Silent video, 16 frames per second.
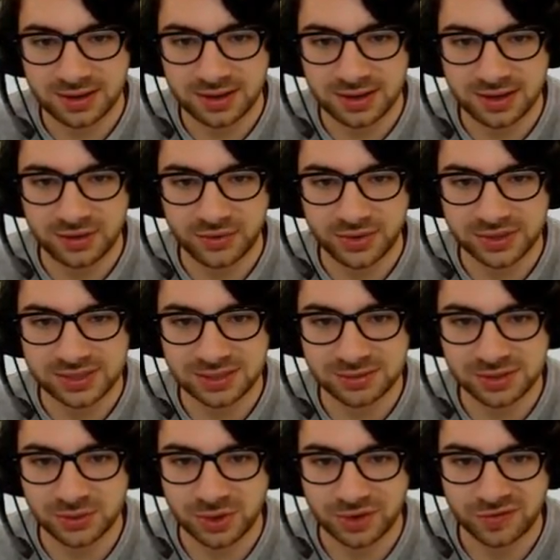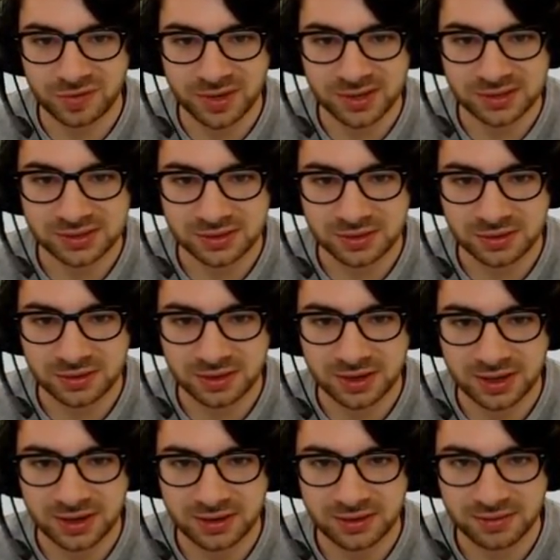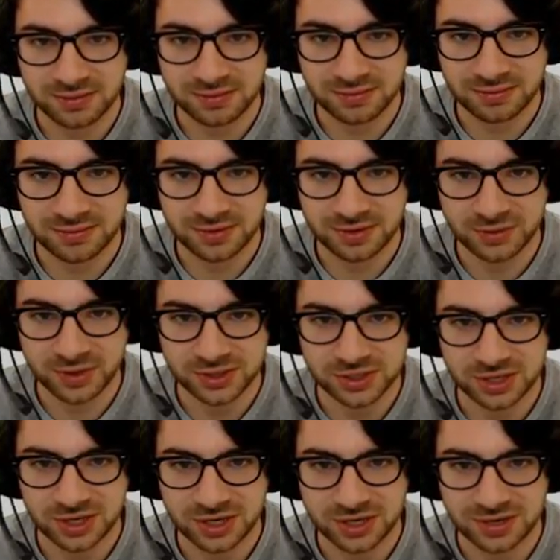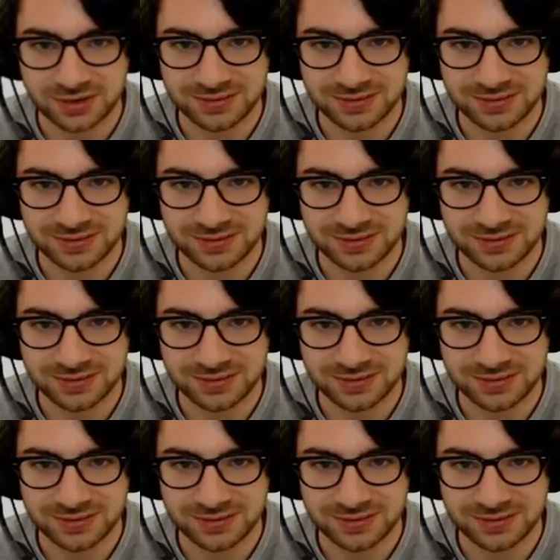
It always seems to work for me, so I don't question it.